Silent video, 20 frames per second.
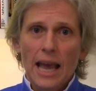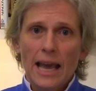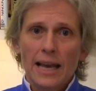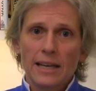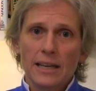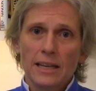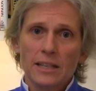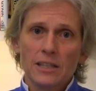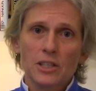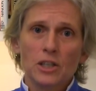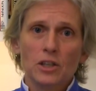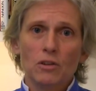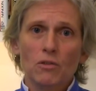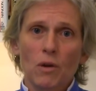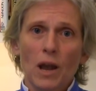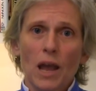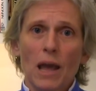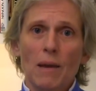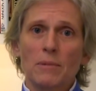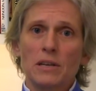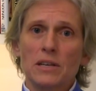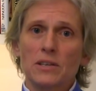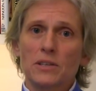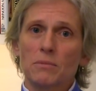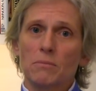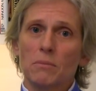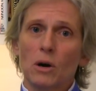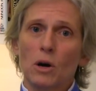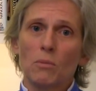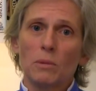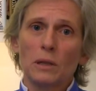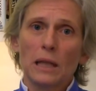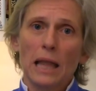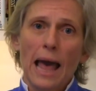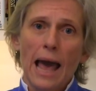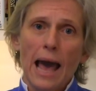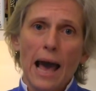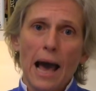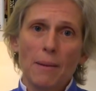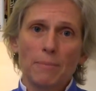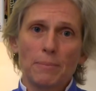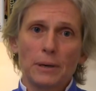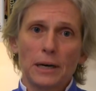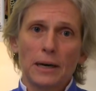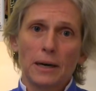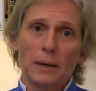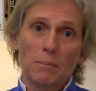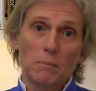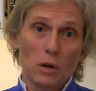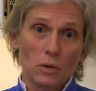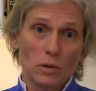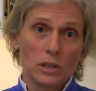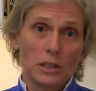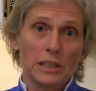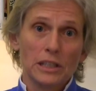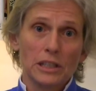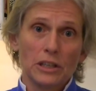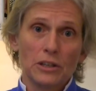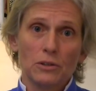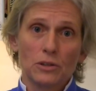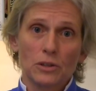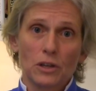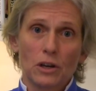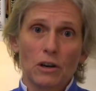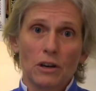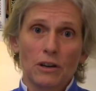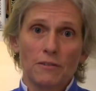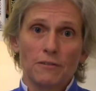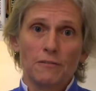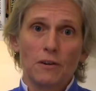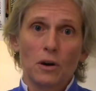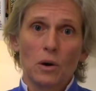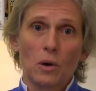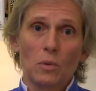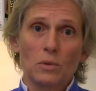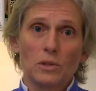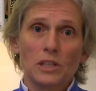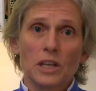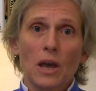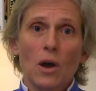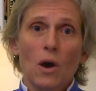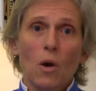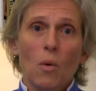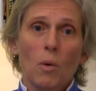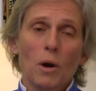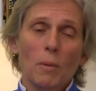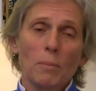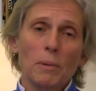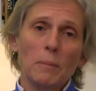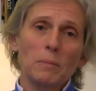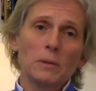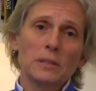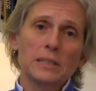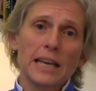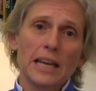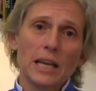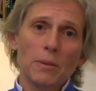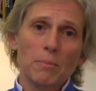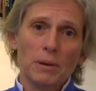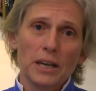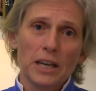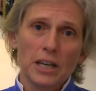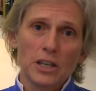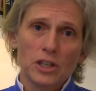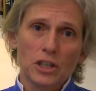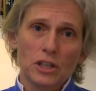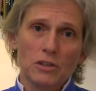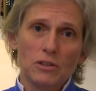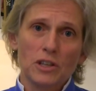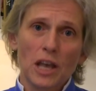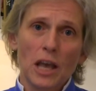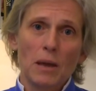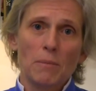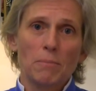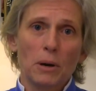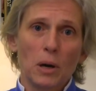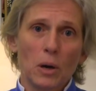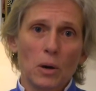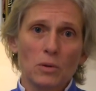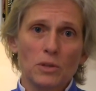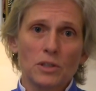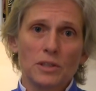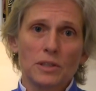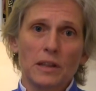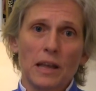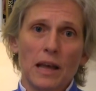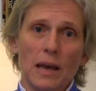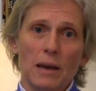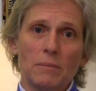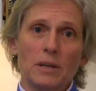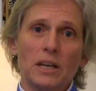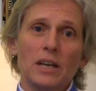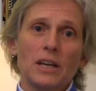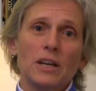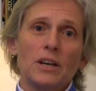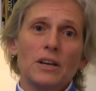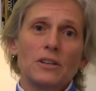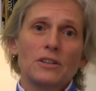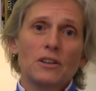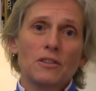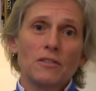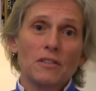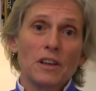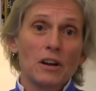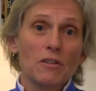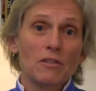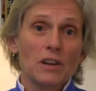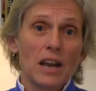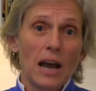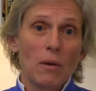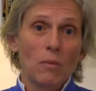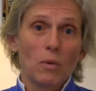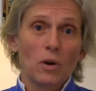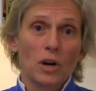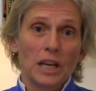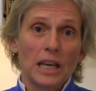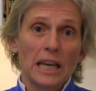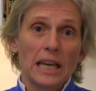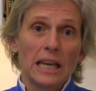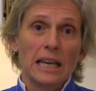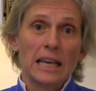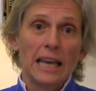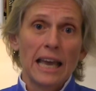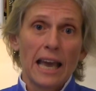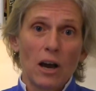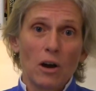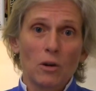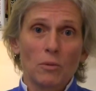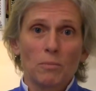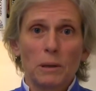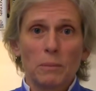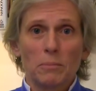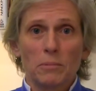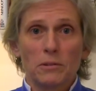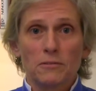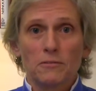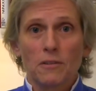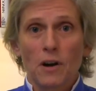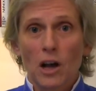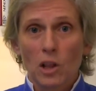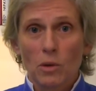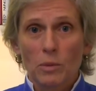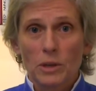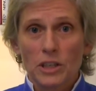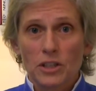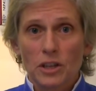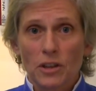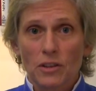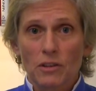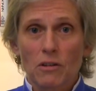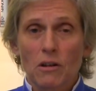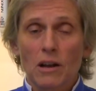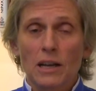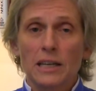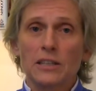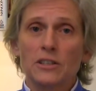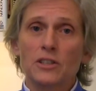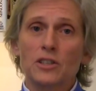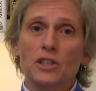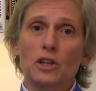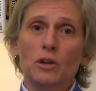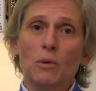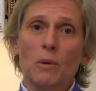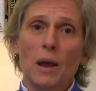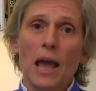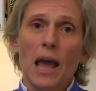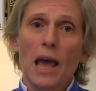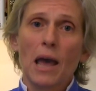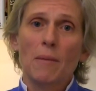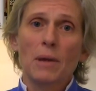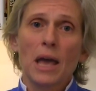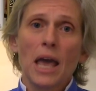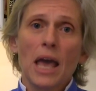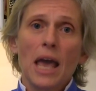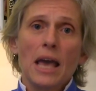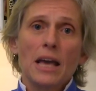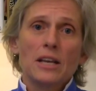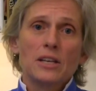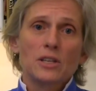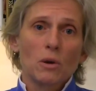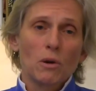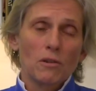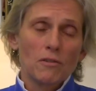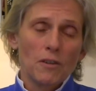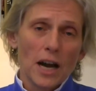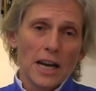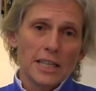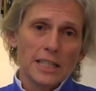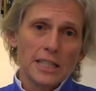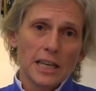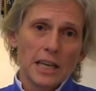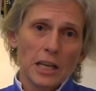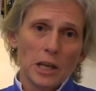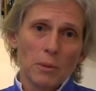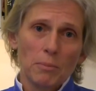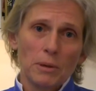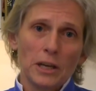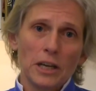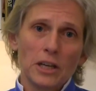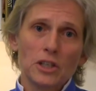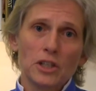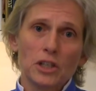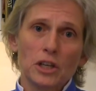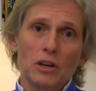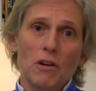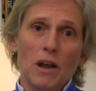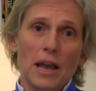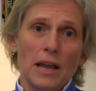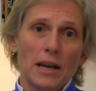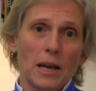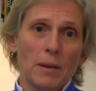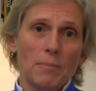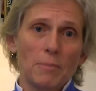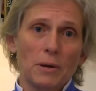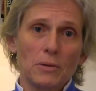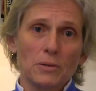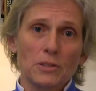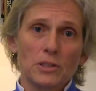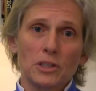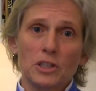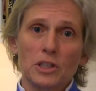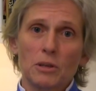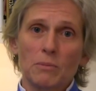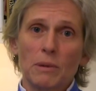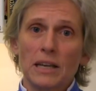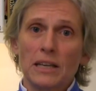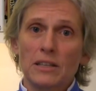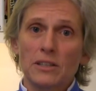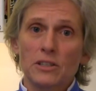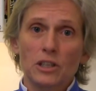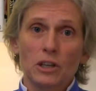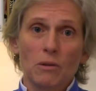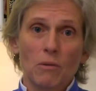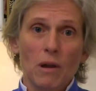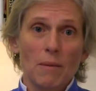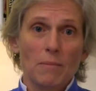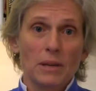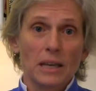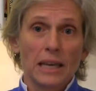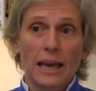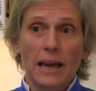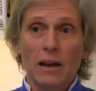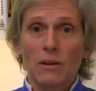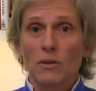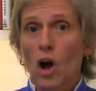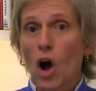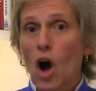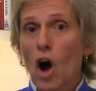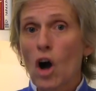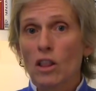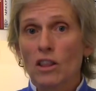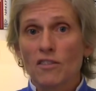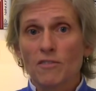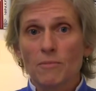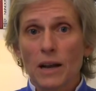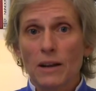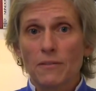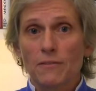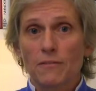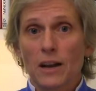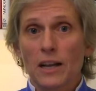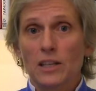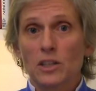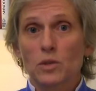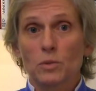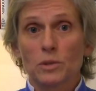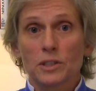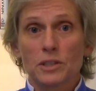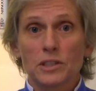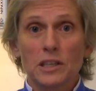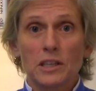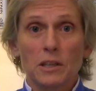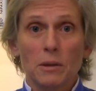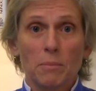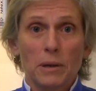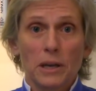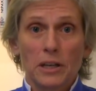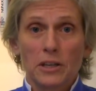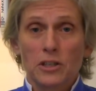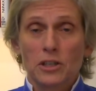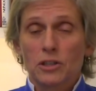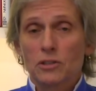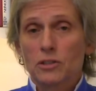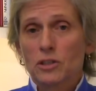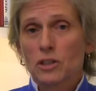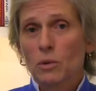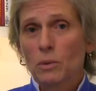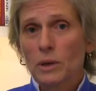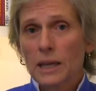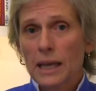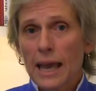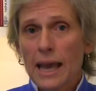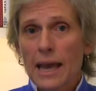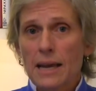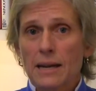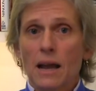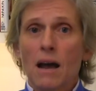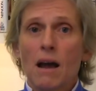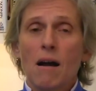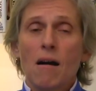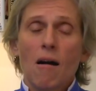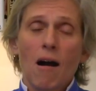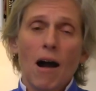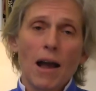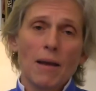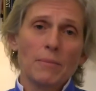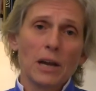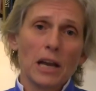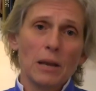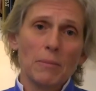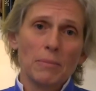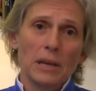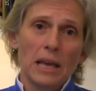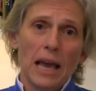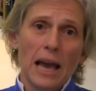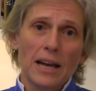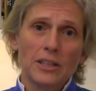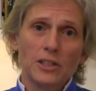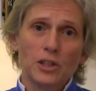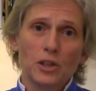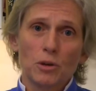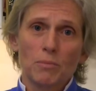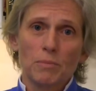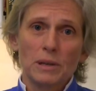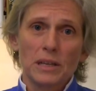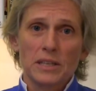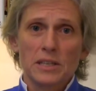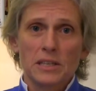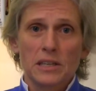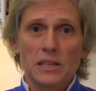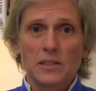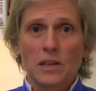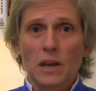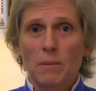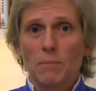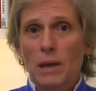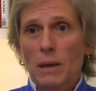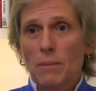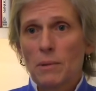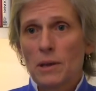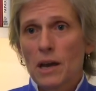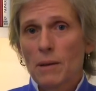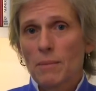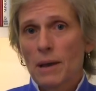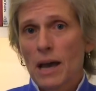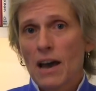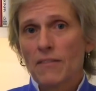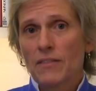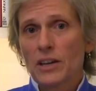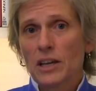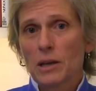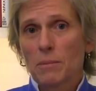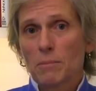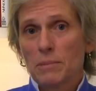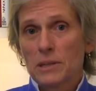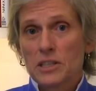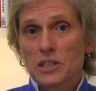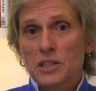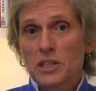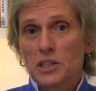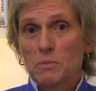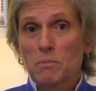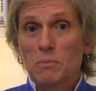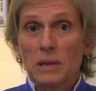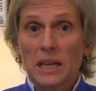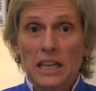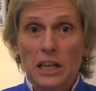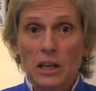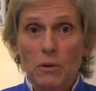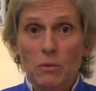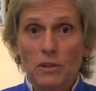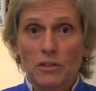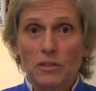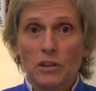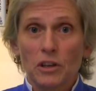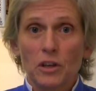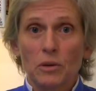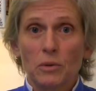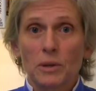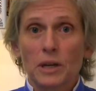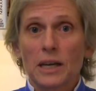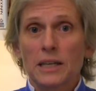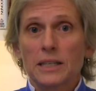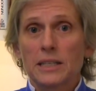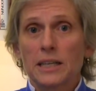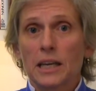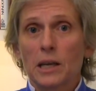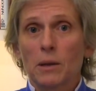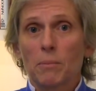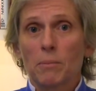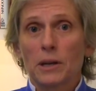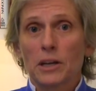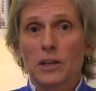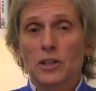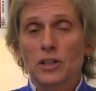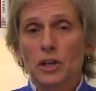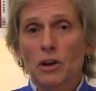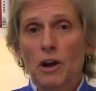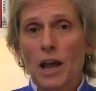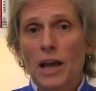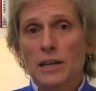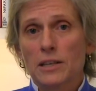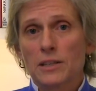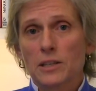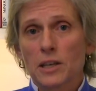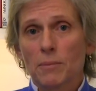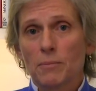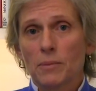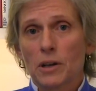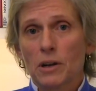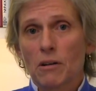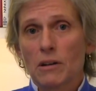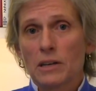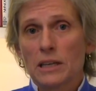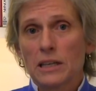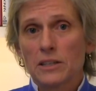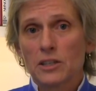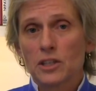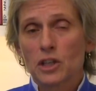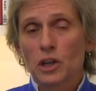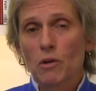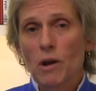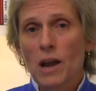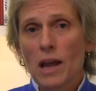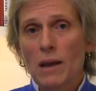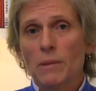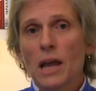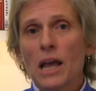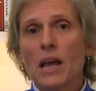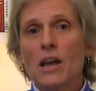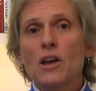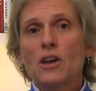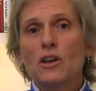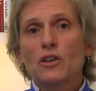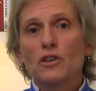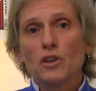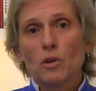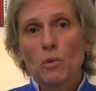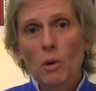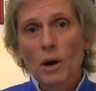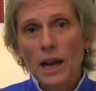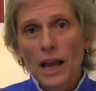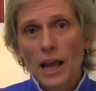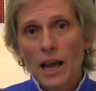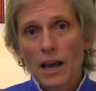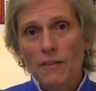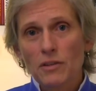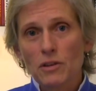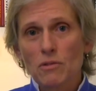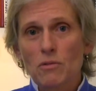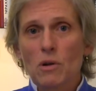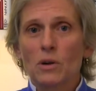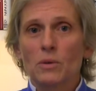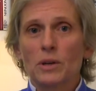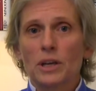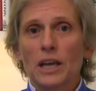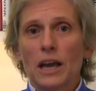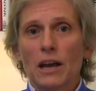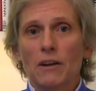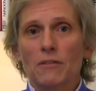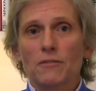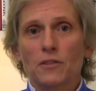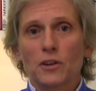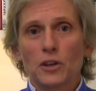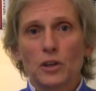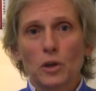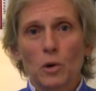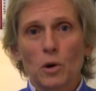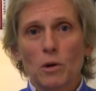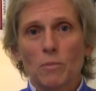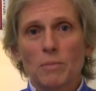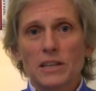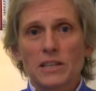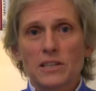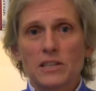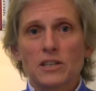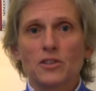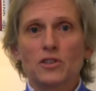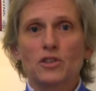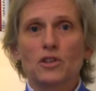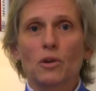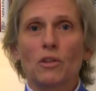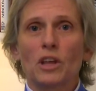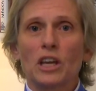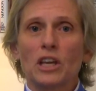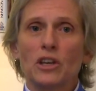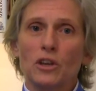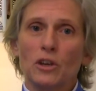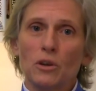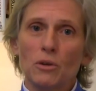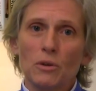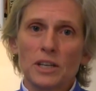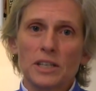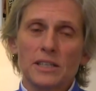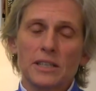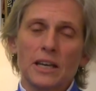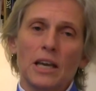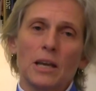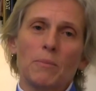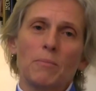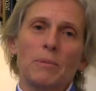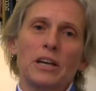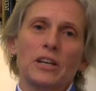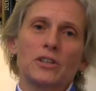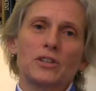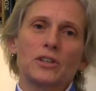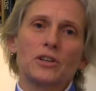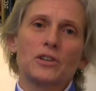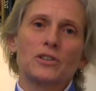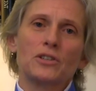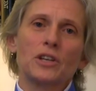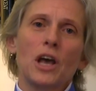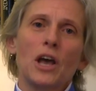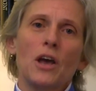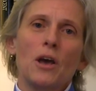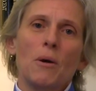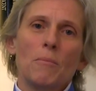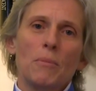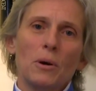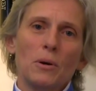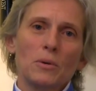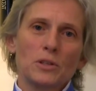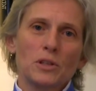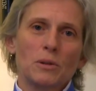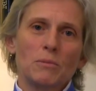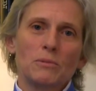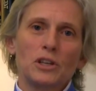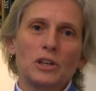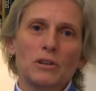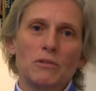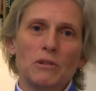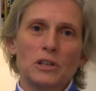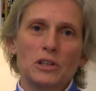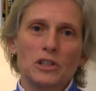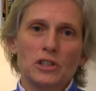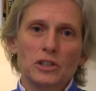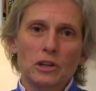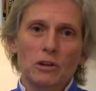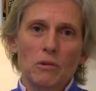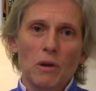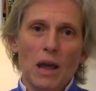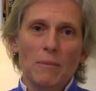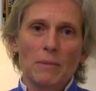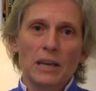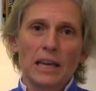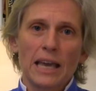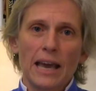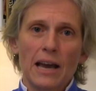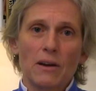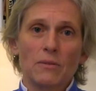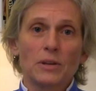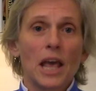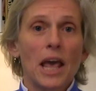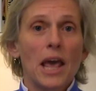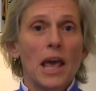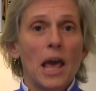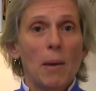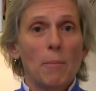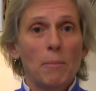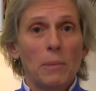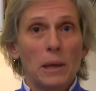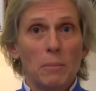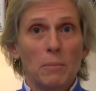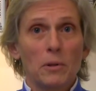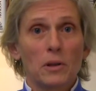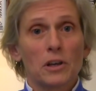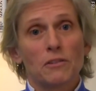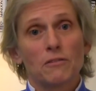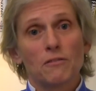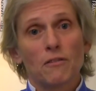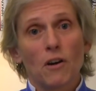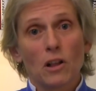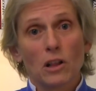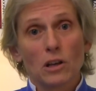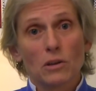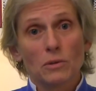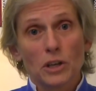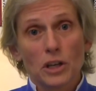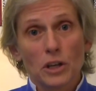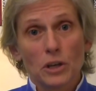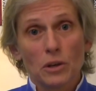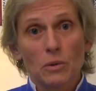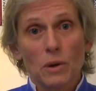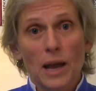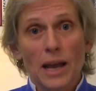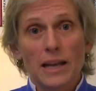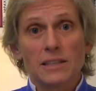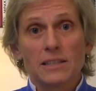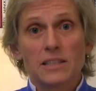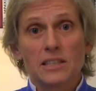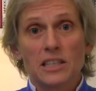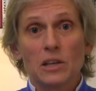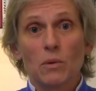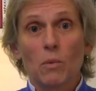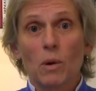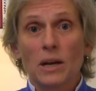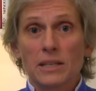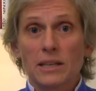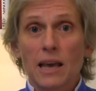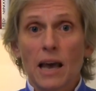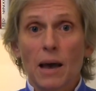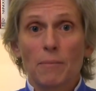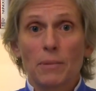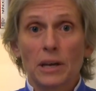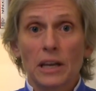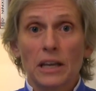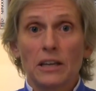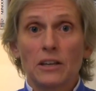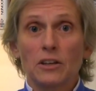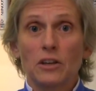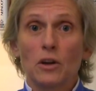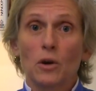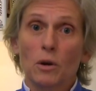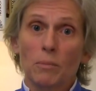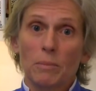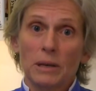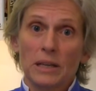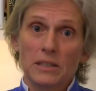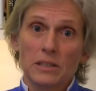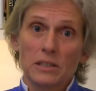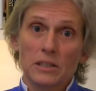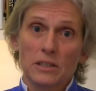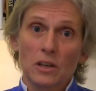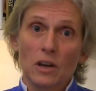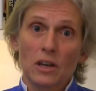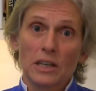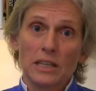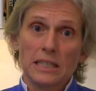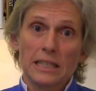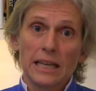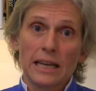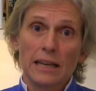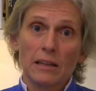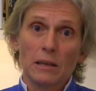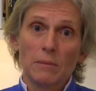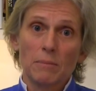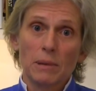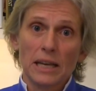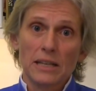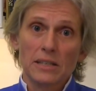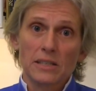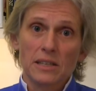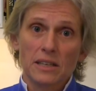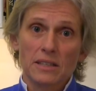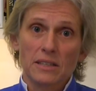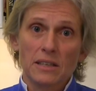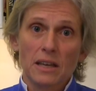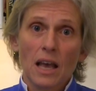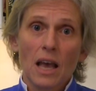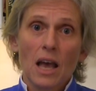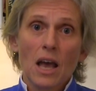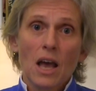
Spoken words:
And Instagram is a mobile app mostly used on phones where people take pictures and post them to their networking account. People follow each other on Instagram. So if I take a picture and I post it to my Instagram account, all of my friends will see the pictures. So again, I might be at your business. Maybe I'm having a business meeting with you and I take a picture and it's up there on Instagram. You want to have your own account for your business so that you can take pictures, post them to your Instagram account, and people can follow you and see what's happening in your business on a daily basis.